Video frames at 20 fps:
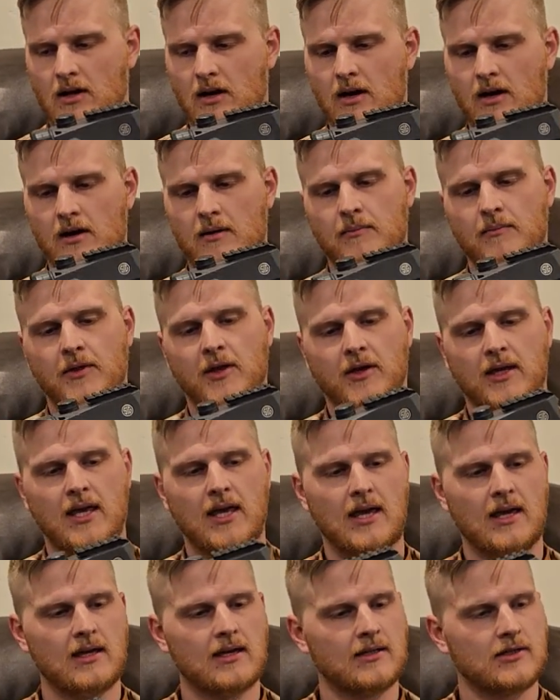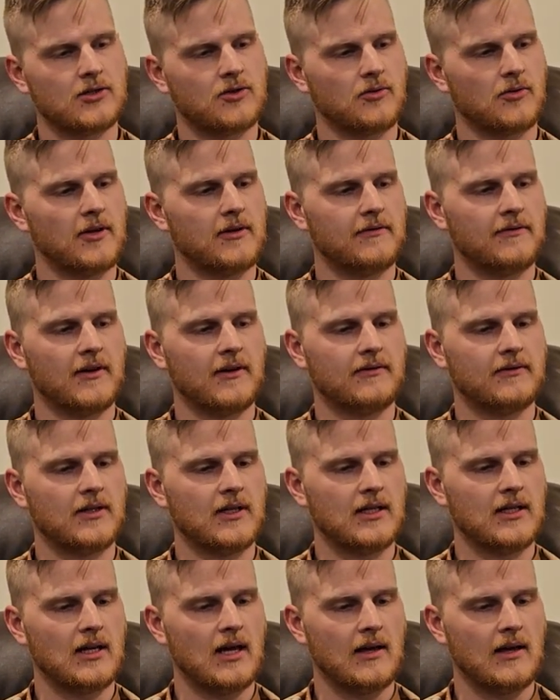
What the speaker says: the kit is $350,